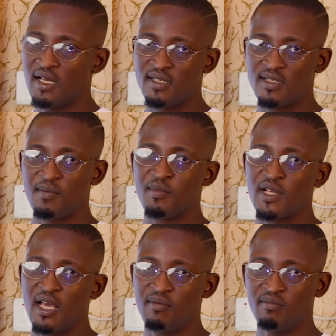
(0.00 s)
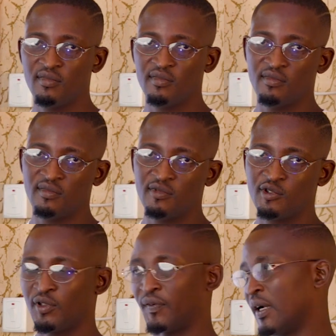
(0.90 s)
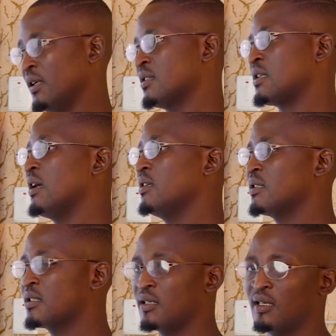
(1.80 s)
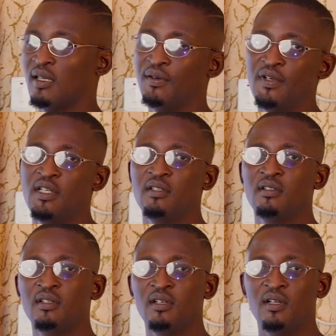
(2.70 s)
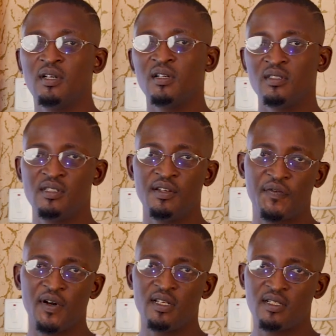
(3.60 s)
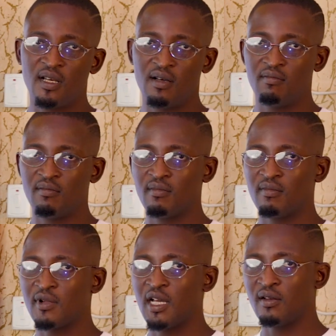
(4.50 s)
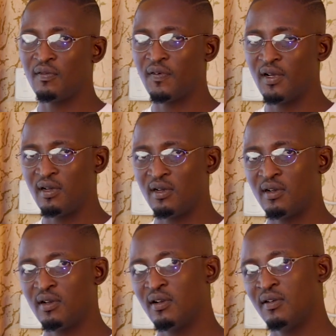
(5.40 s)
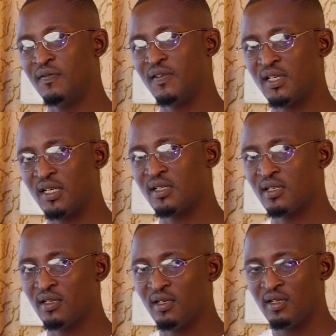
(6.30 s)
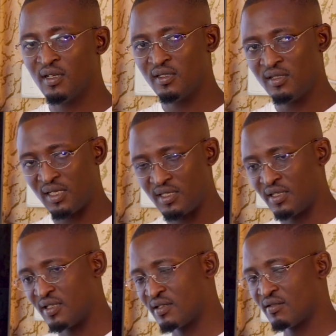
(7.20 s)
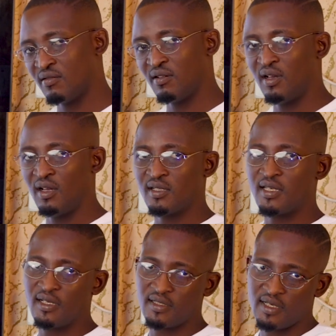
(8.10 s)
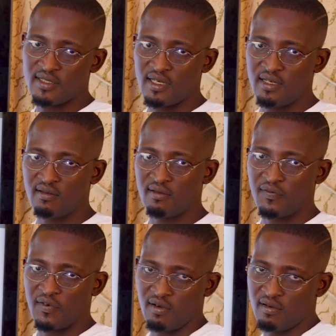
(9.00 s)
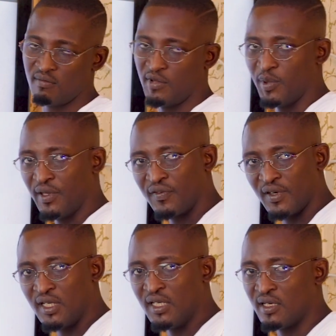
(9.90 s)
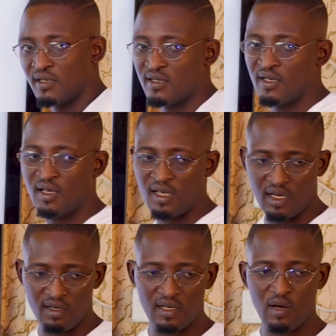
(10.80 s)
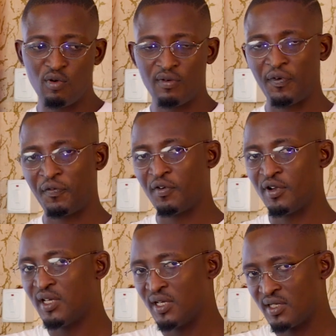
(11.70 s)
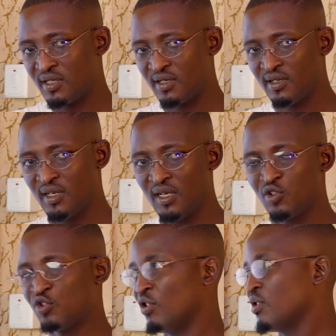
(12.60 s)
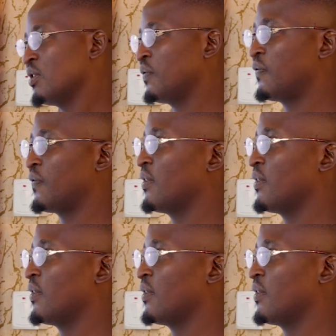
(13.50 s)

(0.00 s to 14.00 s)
at the same time. So for instance, giving different kind of verdict, that is sentencing for maybe 3 years, another one for 4 years. So if